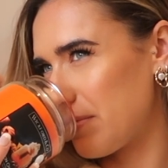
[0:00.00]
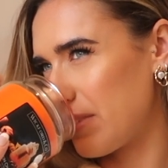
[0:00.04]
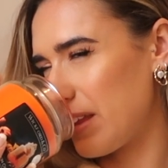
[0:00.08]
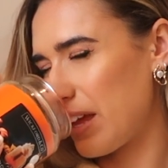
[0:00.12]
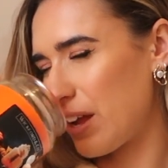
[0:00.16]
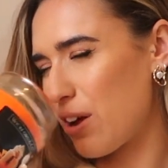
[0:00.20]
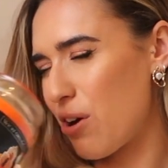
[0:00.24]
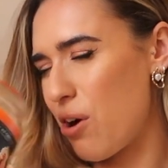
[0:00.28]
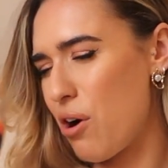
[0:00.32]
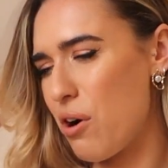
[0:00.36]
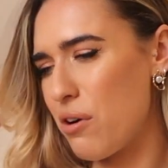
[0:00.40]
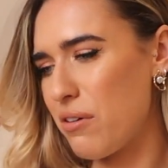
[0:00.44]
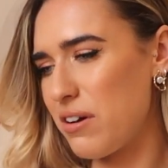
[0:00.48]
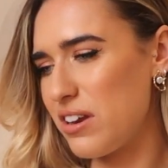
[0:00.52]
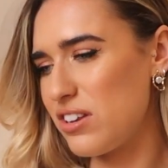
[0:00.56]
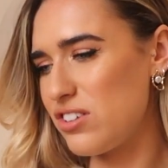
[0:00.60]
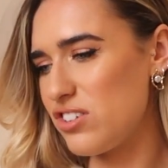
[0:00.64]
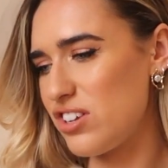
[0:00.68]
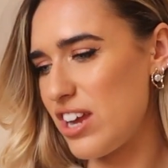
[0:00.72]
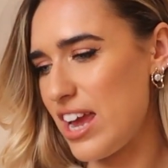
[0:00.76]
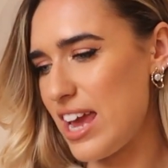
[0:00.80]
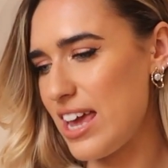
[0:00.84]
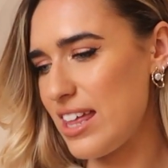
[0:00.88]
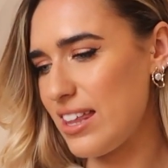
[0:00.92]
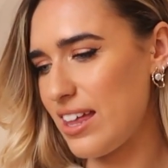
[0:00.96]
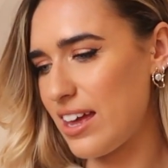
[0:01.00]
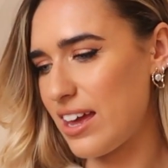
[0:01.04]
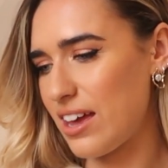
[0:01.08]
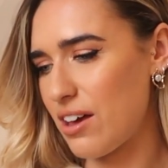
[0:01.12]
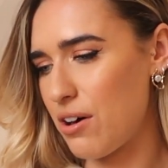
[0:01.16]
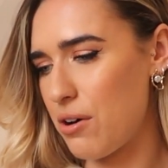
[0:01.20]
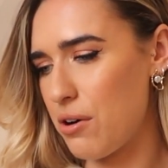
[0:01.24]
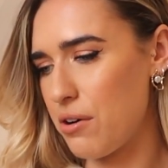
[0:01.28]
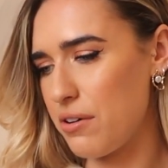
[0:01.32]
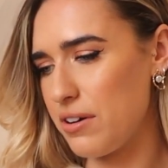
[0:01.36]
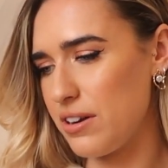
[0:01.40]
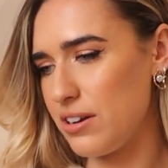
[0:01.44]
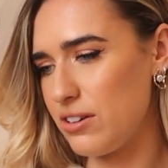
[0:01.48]
like orangey like
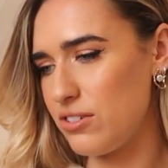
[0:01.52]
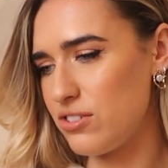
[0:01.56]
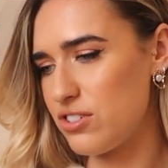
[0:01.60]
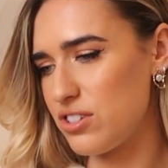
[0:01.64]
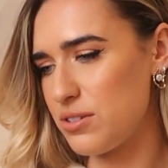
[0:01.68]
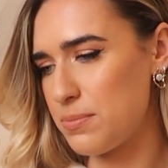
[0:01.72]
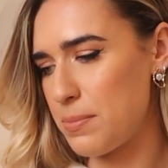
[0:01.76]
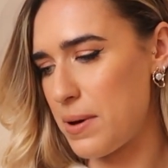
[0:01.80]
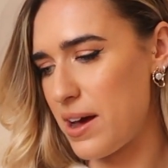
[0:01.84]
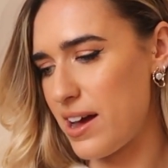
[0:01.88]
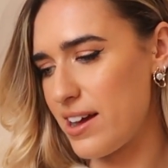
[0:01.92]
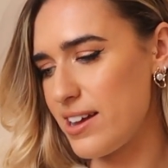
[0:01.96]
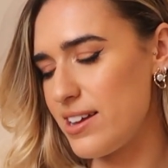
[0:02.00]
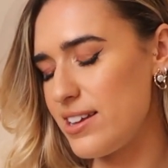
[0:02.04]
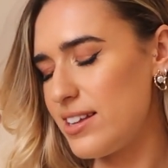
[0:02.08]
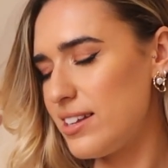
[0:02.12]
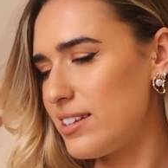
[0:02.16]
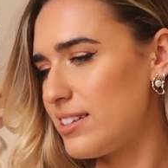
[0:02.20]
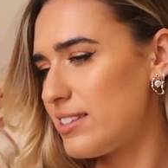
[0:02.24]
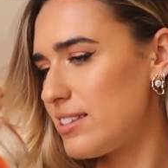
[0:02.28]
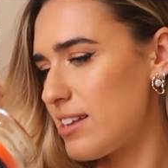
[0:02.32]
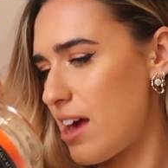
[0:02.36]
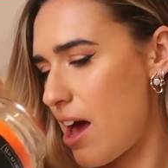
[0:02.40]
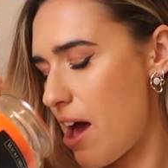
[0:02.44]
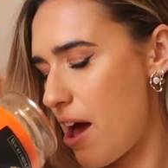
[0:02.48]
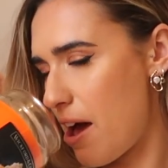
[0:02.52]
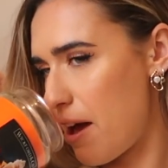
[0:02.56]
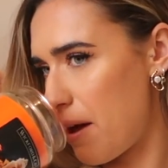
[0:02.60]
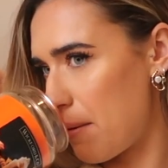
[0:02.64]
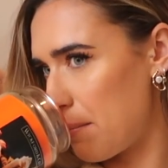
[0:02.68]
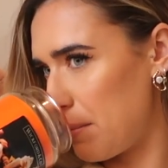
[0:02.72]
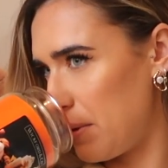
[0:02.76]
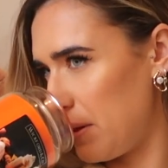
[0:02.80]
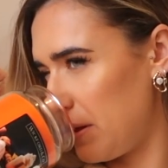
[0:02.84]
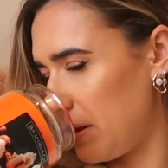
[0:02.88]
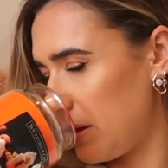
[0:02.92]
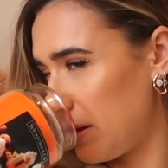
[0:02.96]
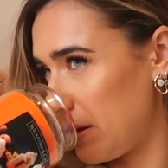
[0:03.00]
orange spice
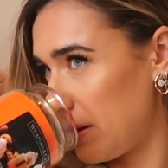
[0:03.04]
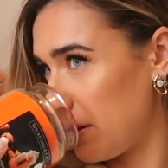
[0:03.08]
um,